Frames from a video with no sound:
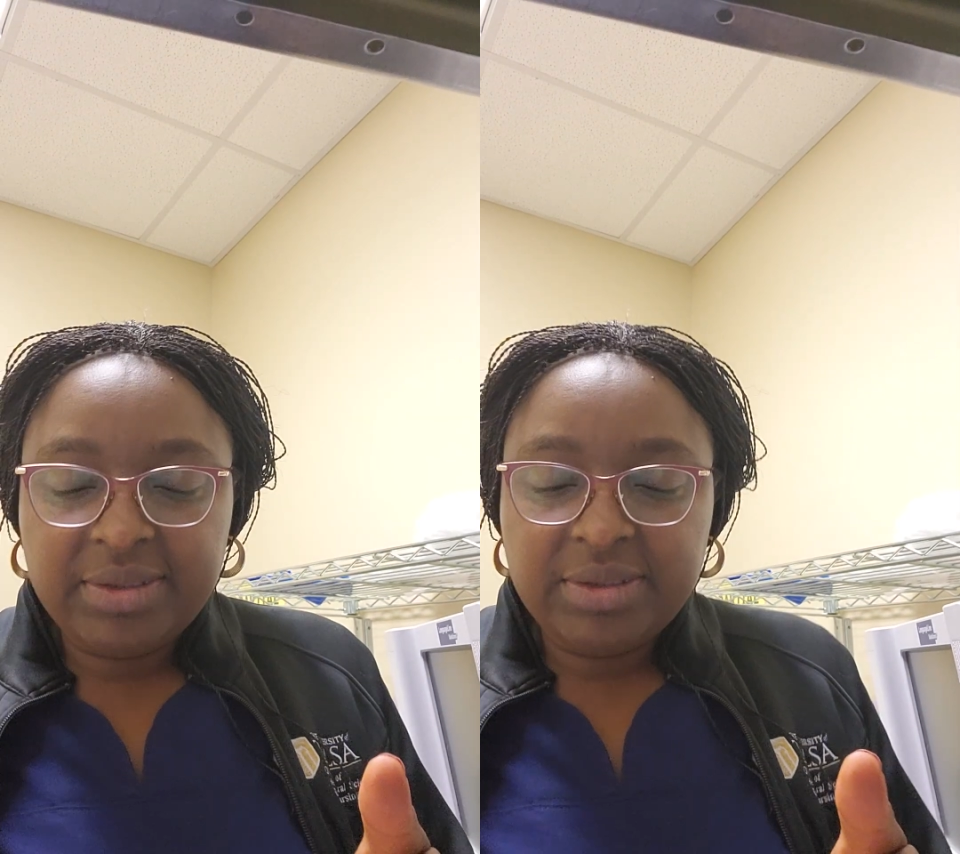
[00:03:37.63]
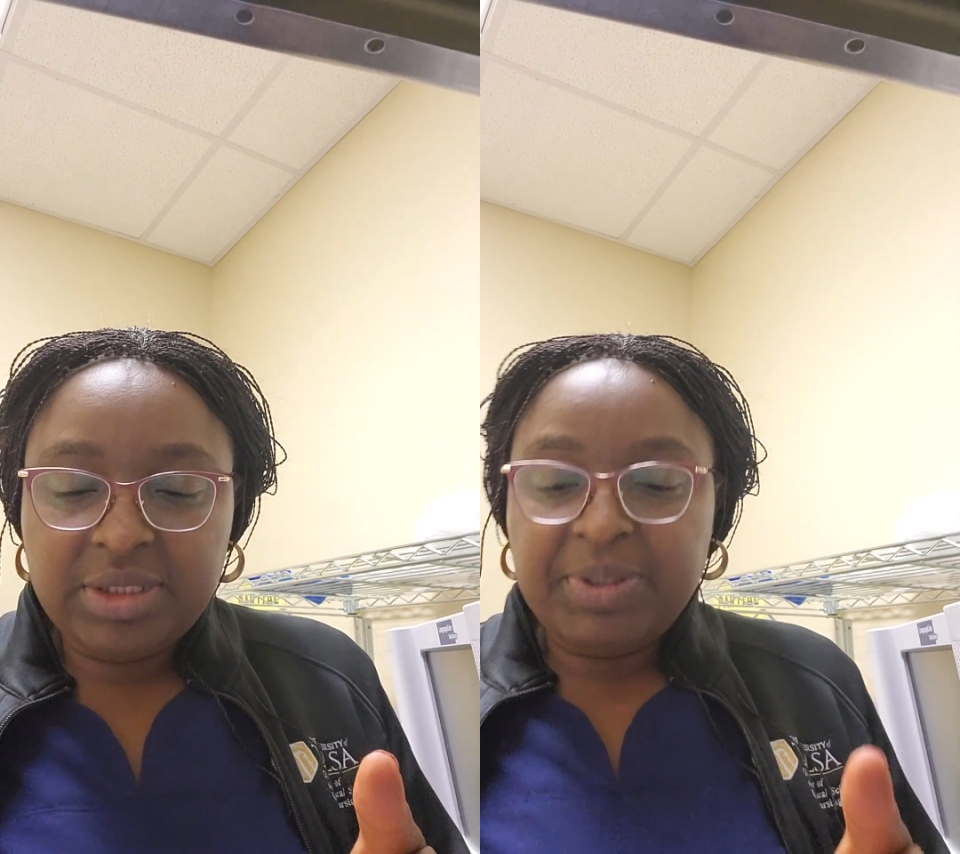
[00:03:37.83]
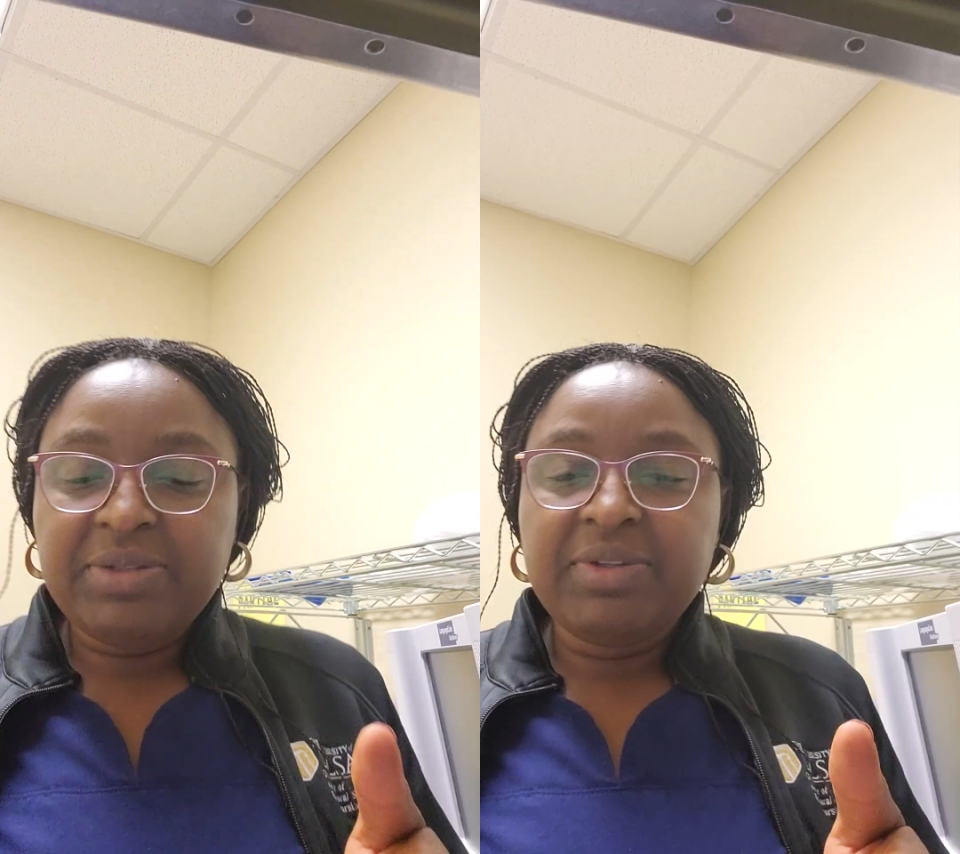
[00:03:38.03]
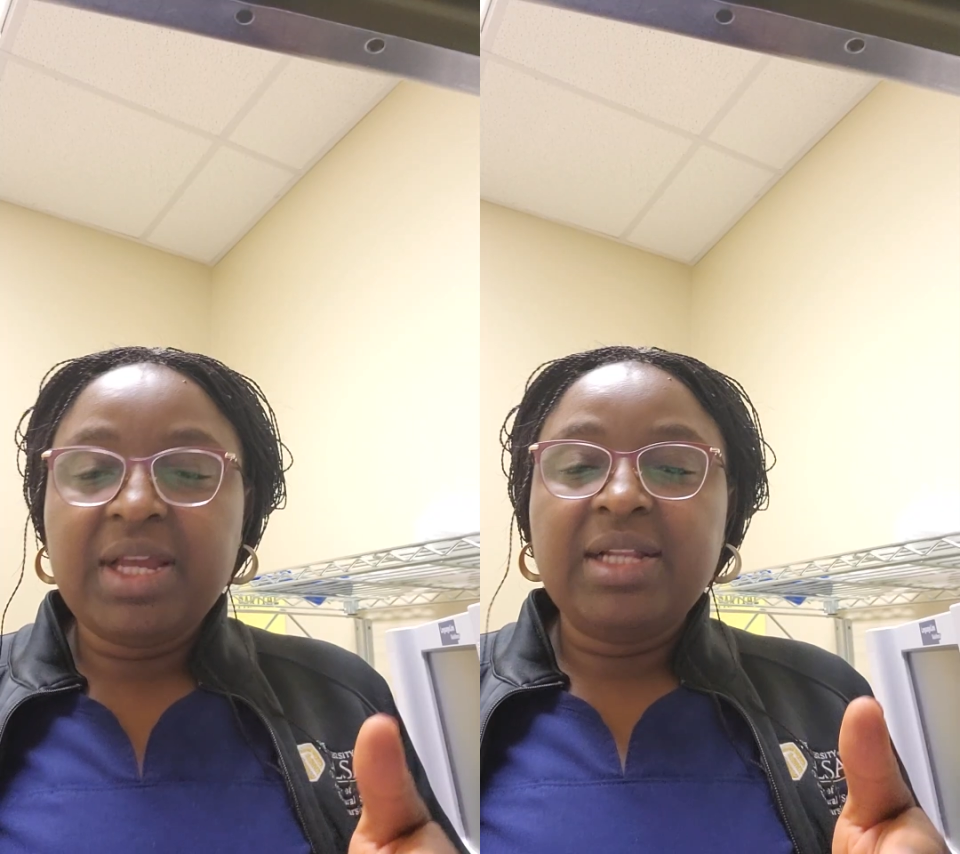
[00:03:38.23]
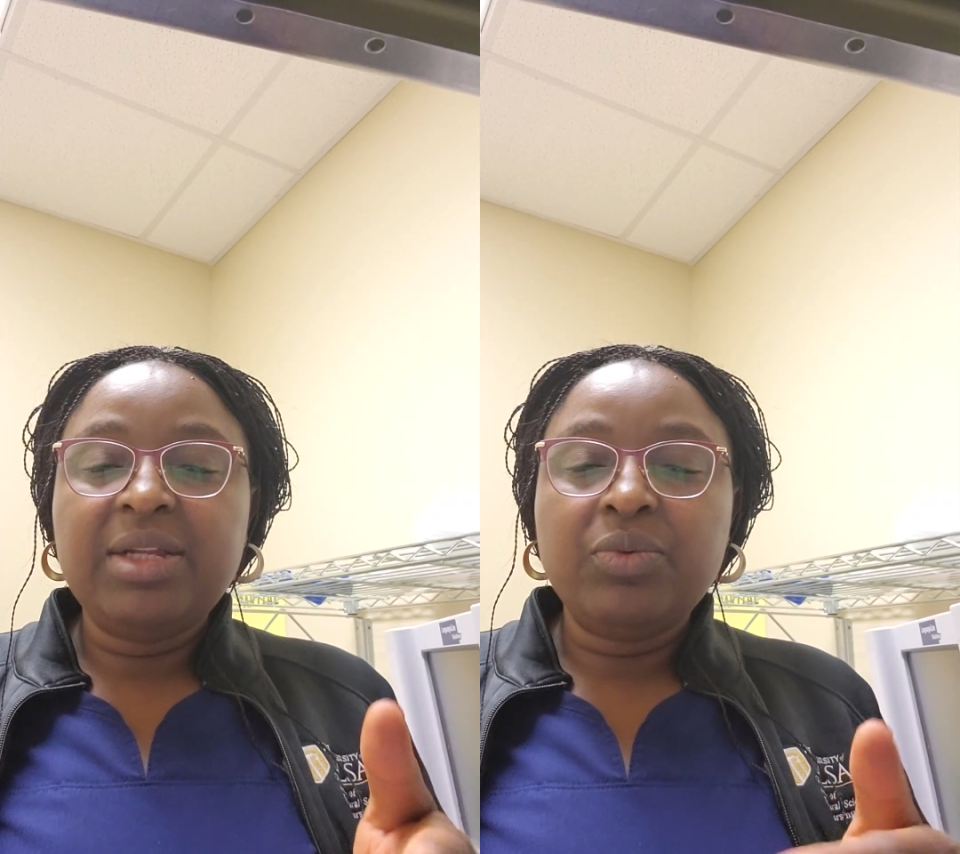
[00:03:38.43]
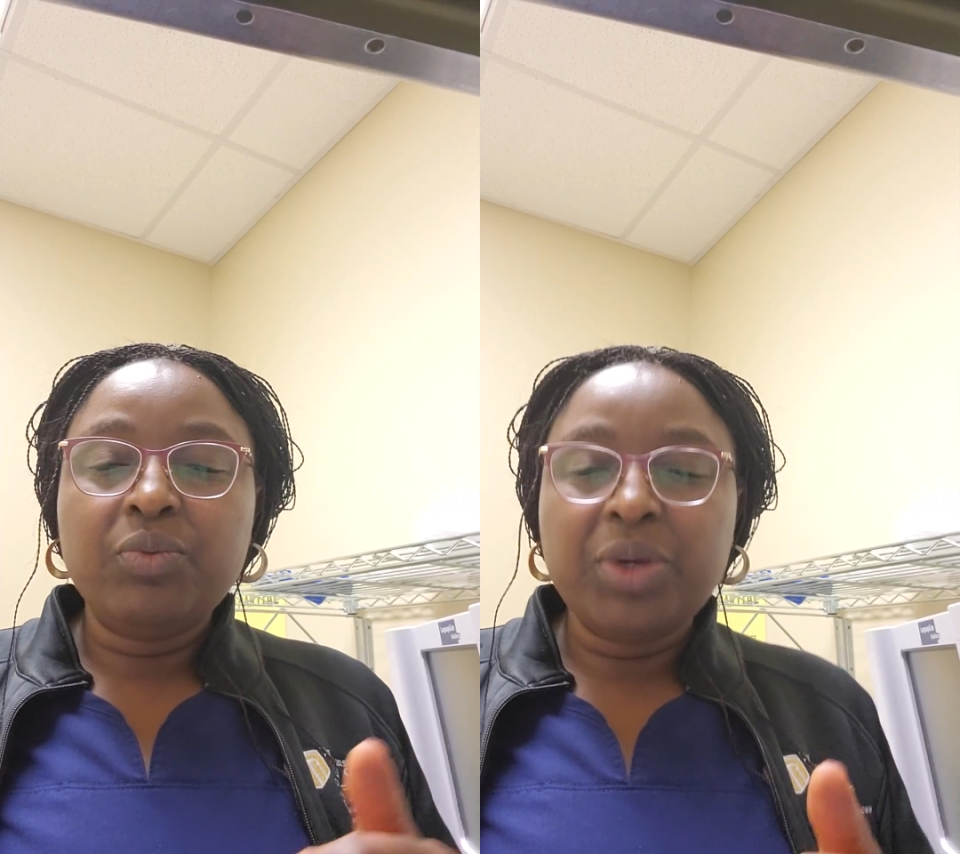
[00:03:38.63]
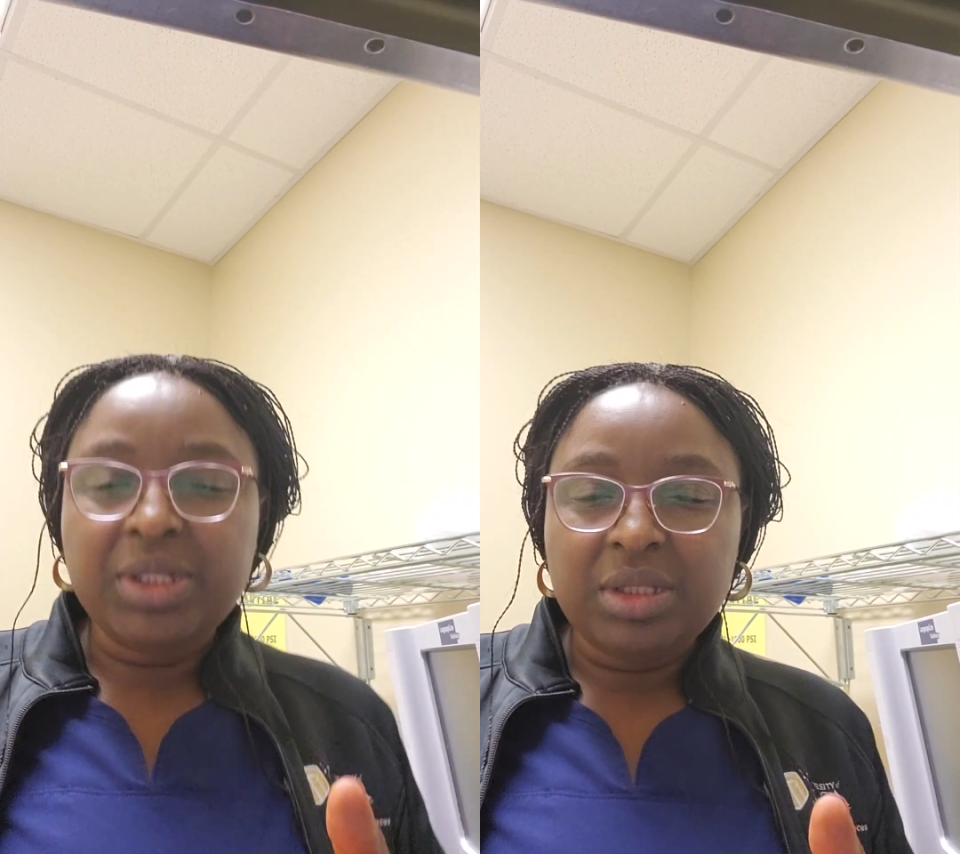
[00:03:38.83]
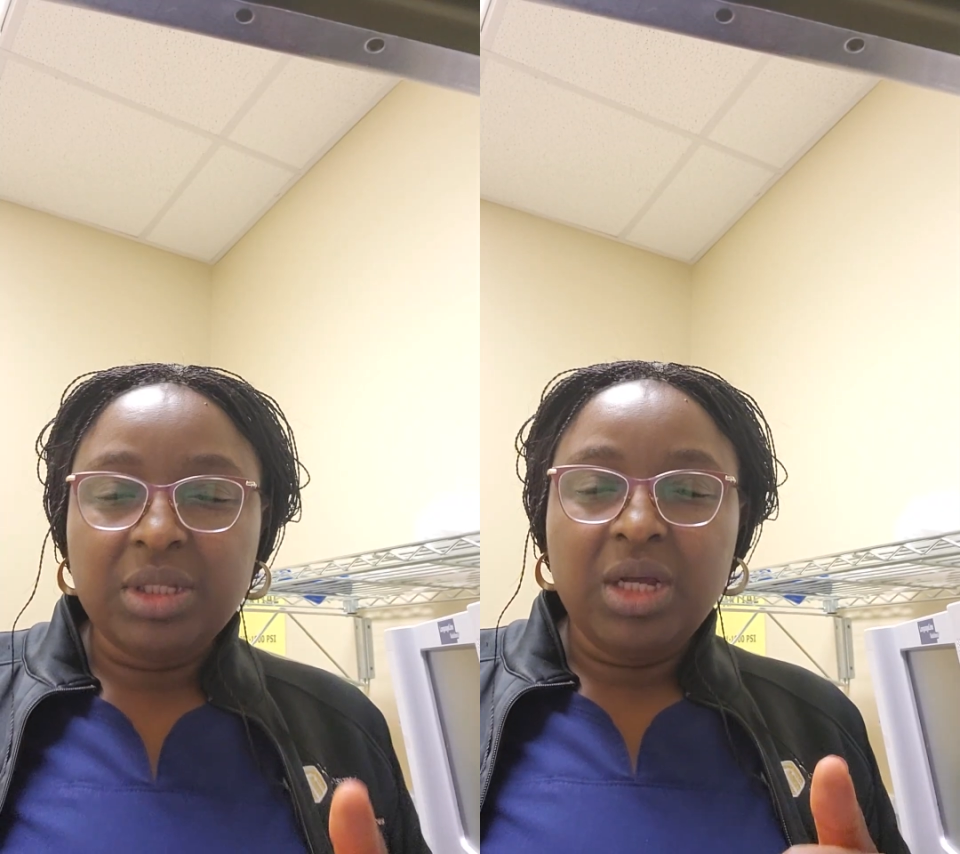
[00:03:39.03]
specifically, when